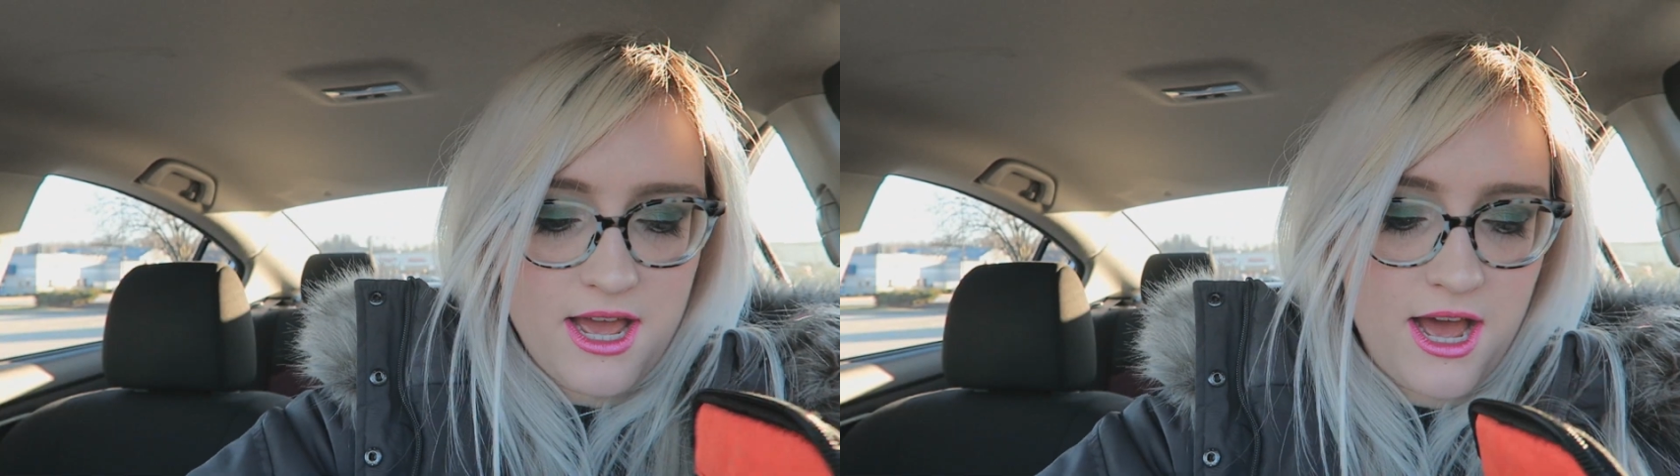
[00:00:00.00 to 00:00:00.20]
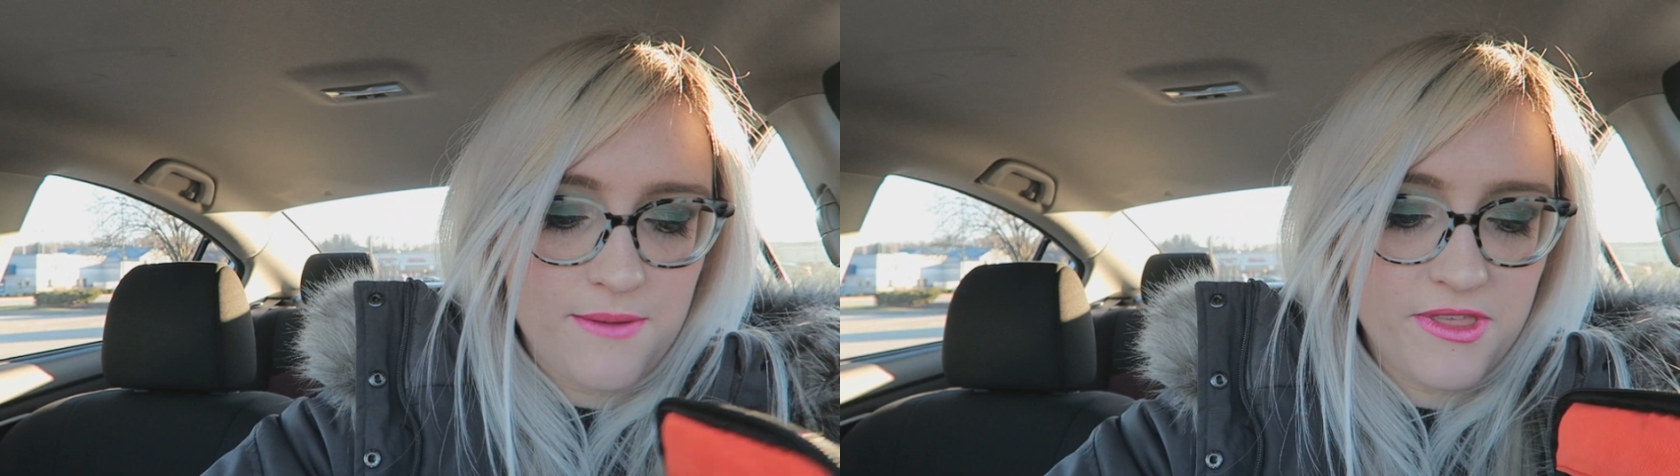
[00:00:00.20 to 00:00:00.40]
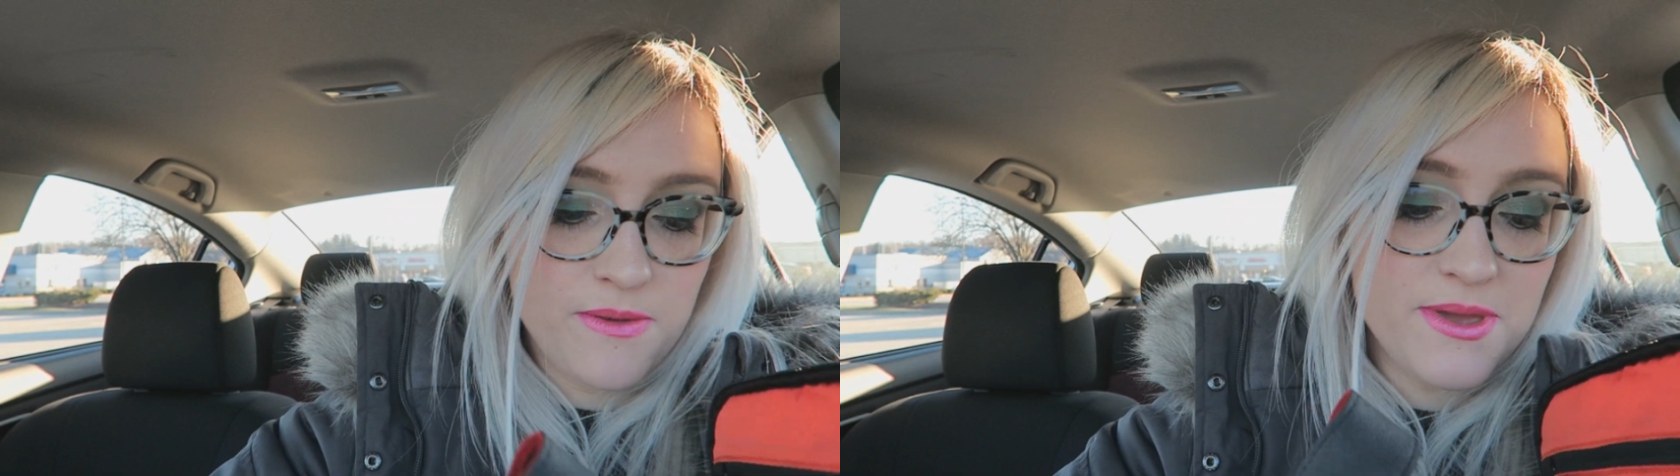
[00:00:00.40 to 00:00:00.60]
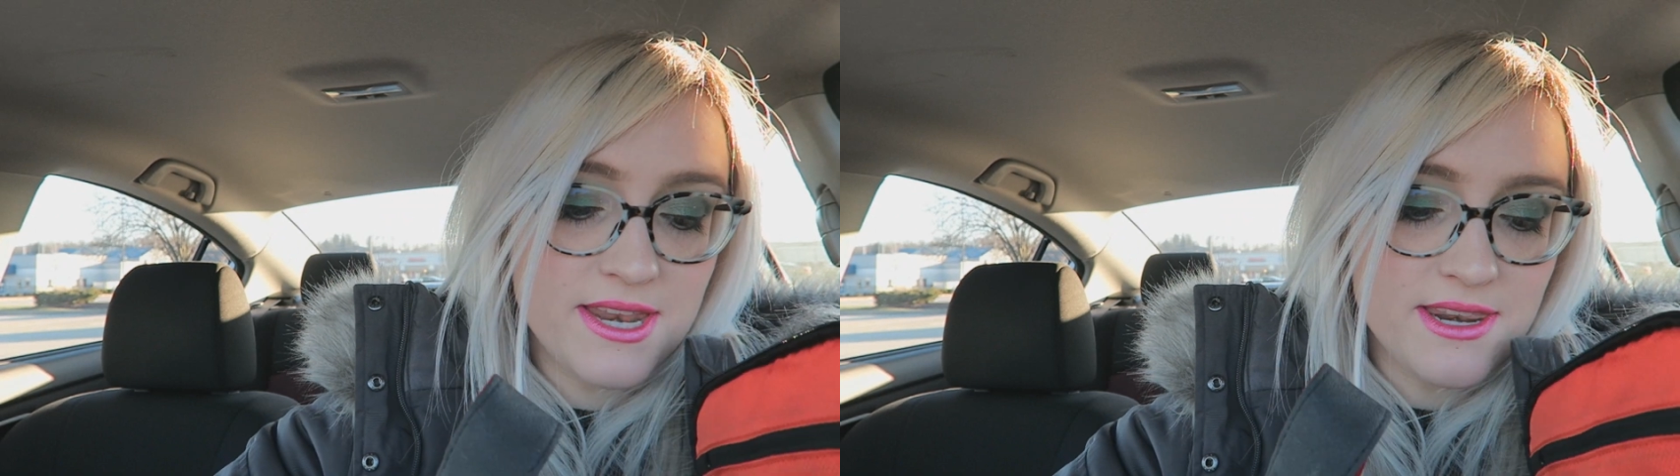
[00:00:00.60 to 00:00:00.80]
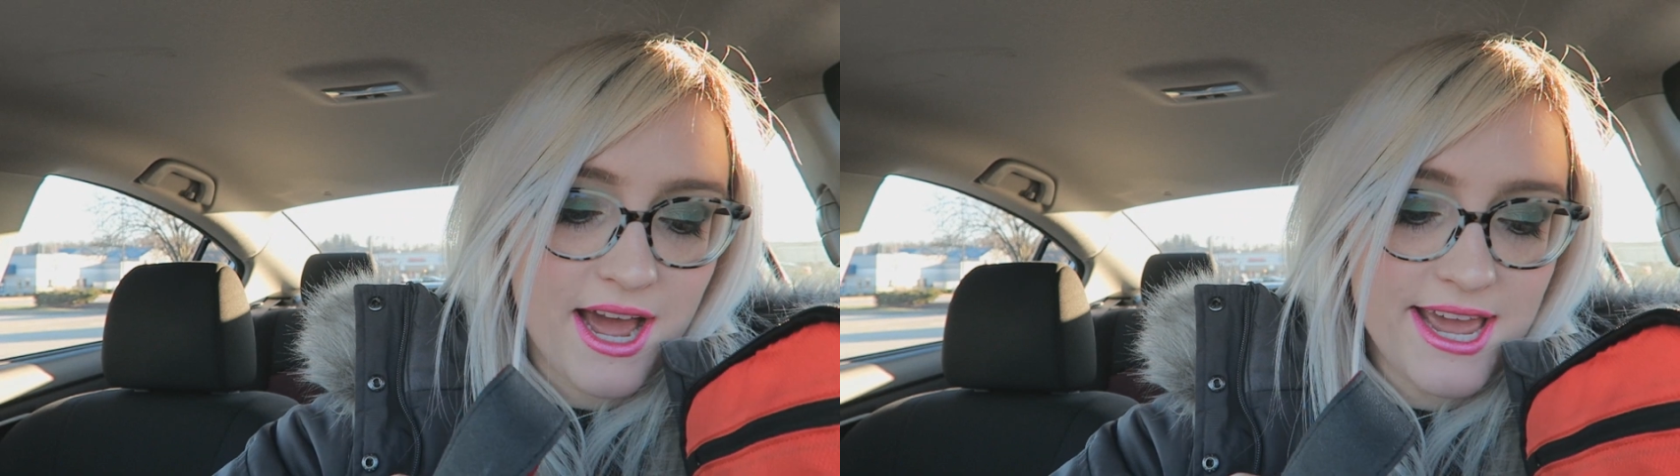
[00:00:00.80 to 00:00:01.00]
Um, it'd
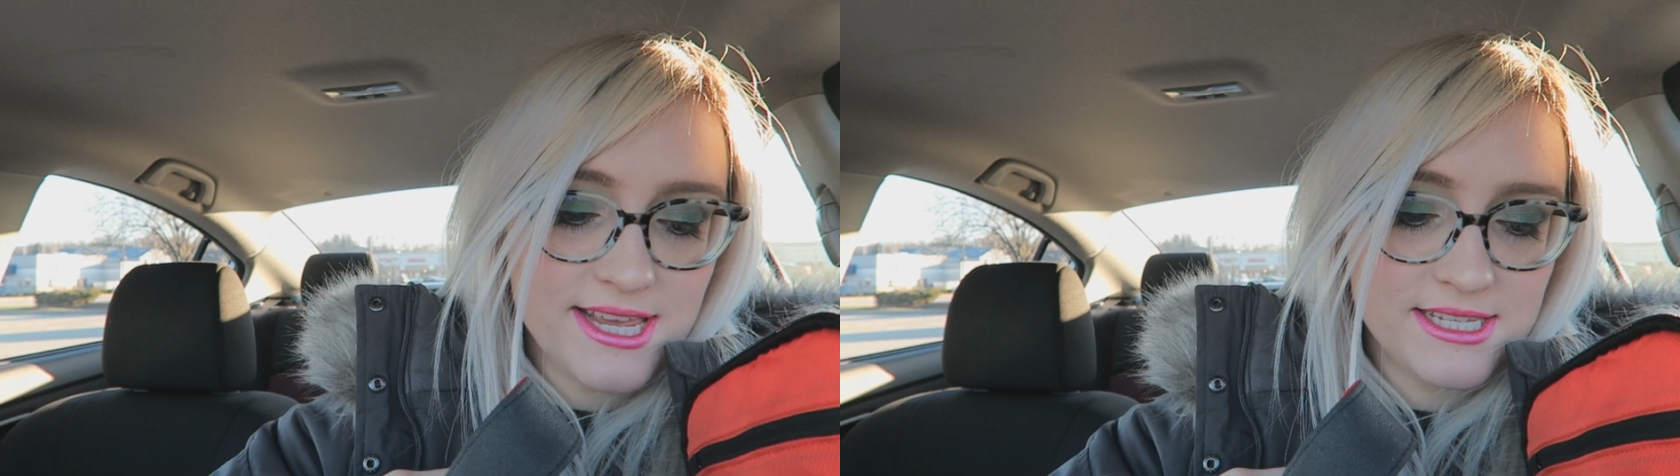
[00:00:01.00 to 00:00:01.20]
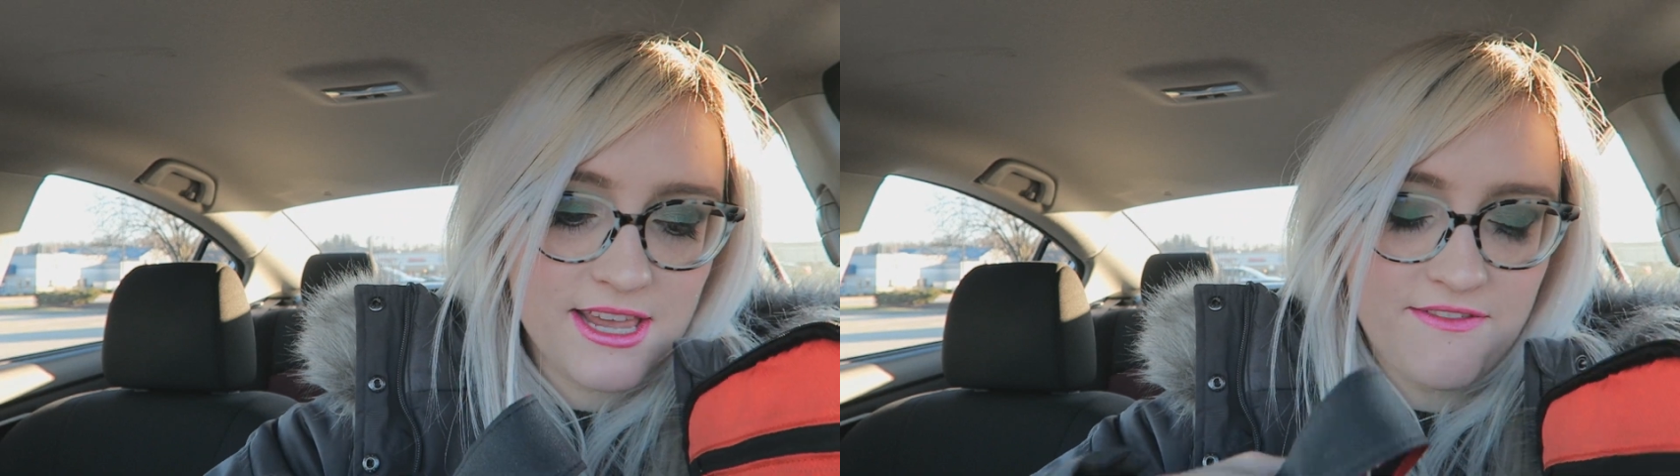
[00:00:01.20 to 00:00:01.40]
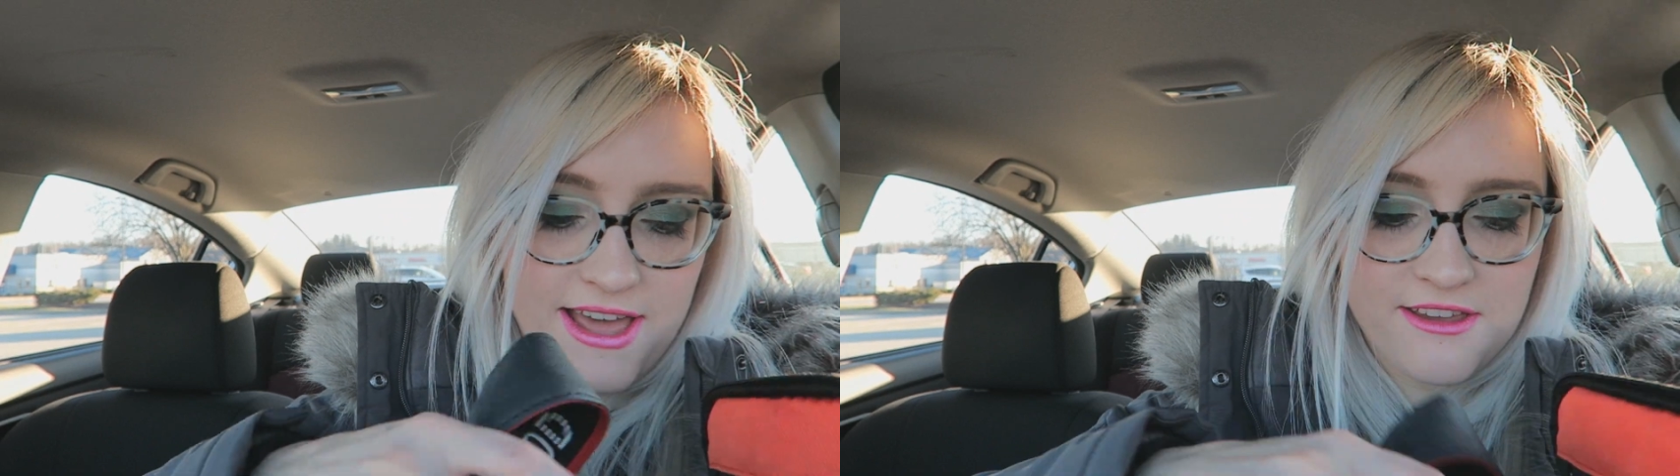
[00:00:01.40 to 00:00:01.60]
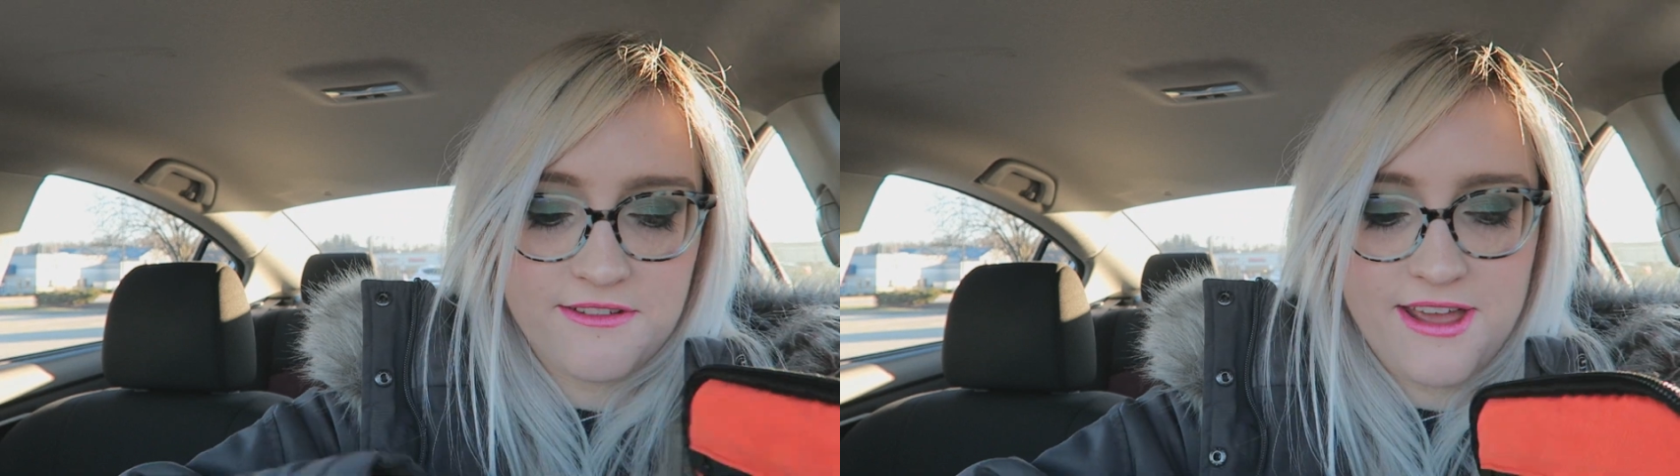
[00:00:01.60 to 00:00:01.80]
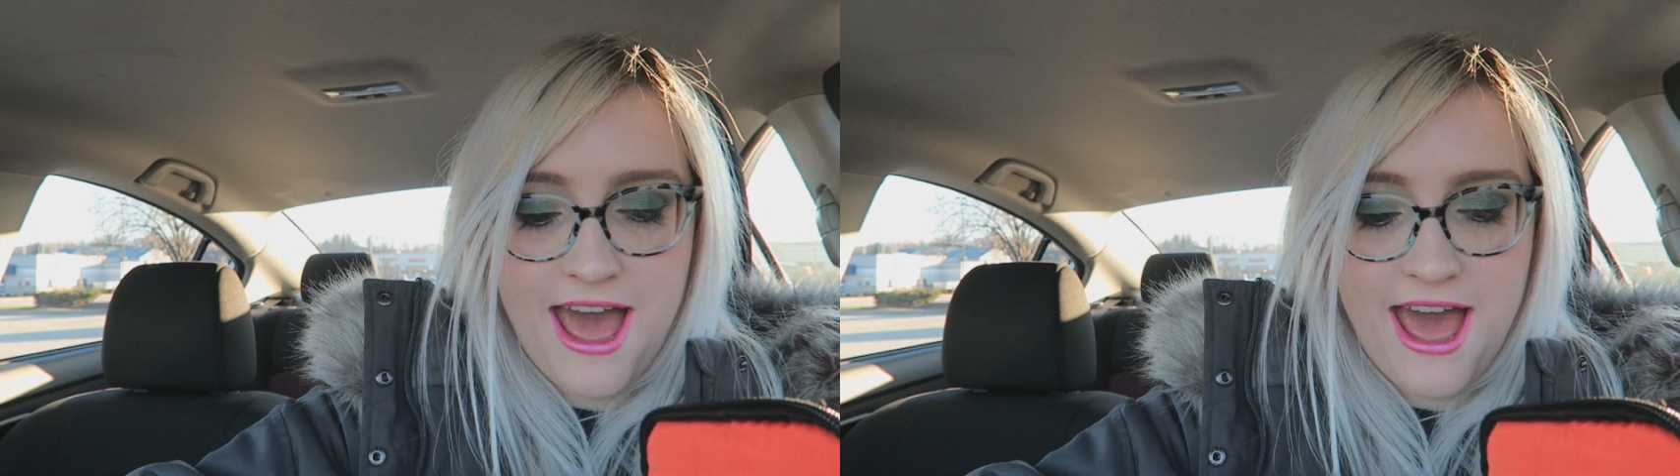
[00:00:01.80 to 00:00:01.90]
be nice if I could